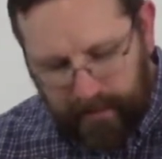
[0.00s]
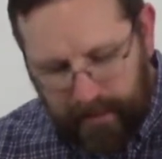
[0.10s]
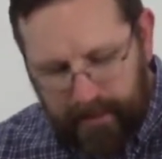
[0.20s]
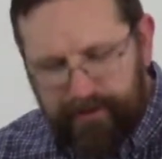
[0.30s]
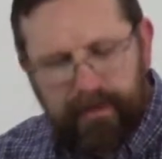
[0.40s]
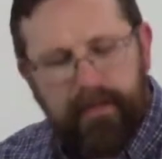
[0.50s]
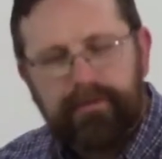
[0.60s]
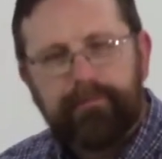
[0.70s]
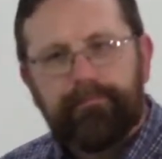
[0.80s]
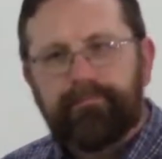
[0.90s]
And he
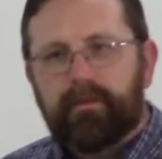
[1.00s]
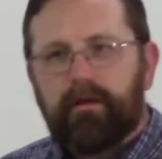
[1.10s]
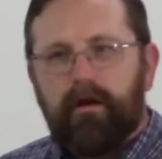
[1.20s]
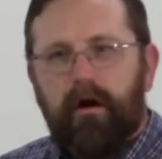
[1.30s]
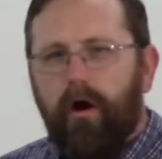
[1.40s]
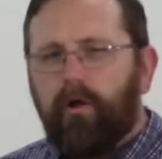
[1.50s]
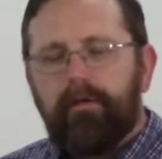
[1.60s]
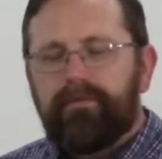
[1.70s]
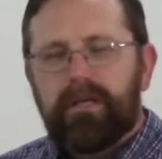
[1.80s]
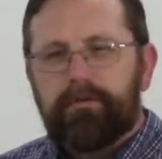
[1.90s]
says, all
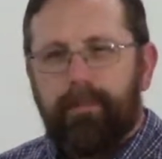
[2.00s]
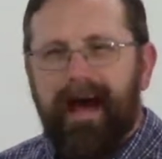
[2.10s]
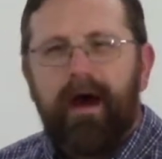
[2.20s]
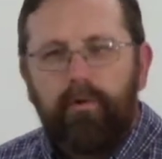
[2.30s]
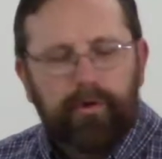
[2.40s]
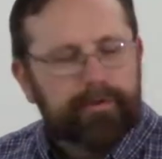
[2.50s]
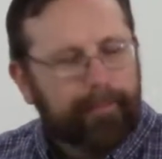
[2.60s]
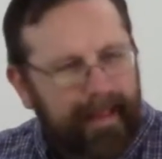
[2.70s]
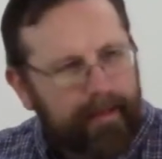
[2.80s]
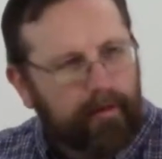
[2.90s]
of these powers
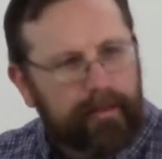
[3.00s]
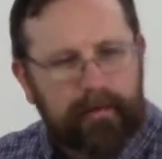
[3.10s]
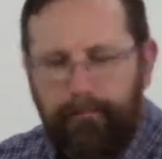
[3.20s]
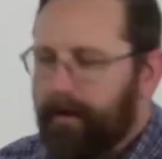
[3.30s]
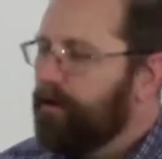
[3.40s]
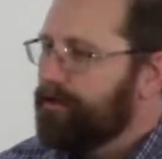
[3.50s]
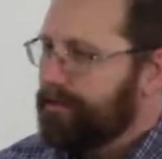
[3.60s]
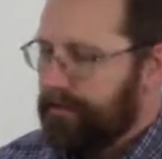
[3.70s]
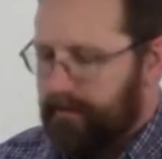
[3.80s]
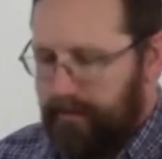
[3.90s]
pale in
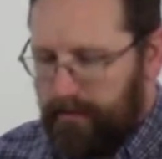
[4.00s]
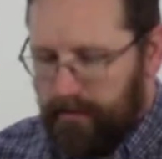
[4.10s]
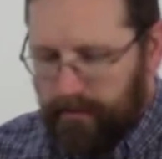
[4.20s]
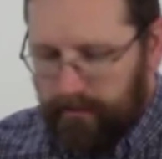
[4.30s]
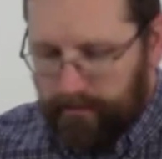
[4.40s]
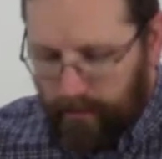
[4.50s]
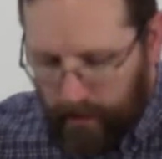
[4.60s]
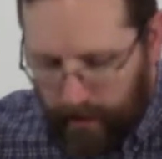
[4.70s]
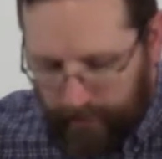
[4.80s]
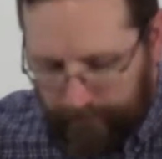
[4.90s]
comparison to
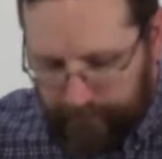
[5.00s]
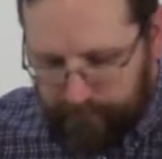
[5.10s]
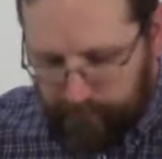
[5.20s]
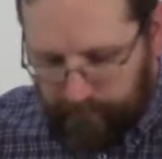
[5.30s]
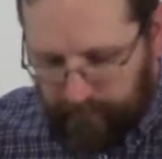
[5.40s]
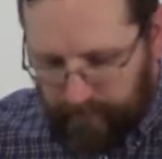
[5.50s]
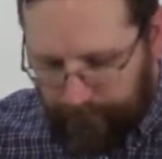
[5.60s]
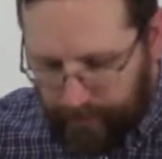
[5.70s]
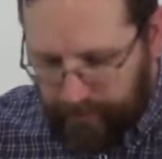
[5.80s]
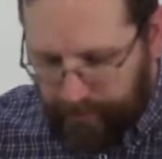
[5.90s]
love.
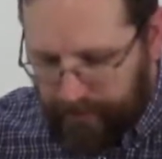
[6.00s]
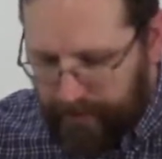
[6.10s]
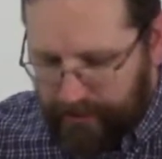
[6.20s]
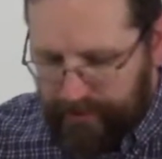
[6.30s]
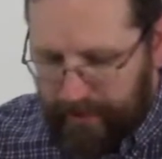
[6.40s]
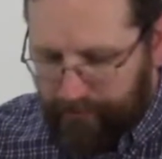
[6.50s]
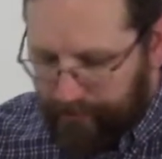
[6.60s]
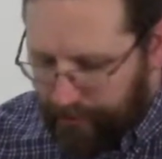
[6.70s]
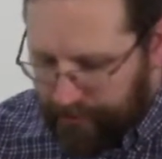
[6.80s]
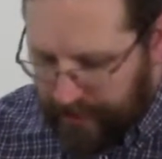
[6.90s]
1 Corinthians chapter
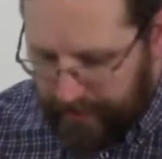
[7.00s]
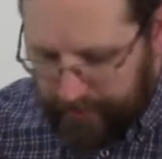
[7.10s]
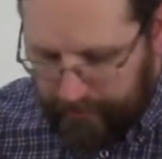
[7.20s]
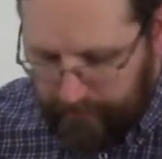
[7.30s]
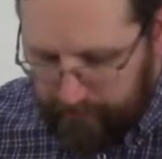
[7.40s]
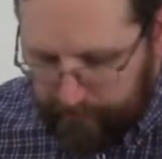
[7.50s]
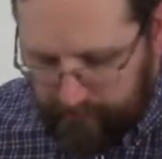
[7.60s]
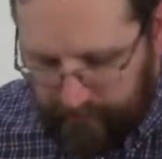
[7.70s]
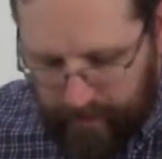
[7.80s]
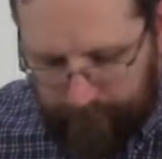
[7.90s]
13
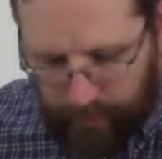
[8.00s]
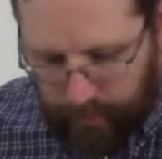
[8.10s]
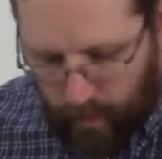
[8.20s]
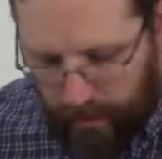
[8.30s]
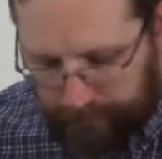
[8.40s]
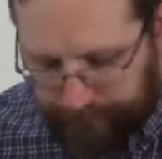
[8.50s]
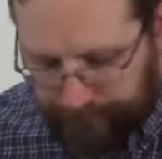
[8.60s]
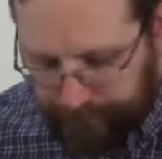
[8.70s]
and verse 1,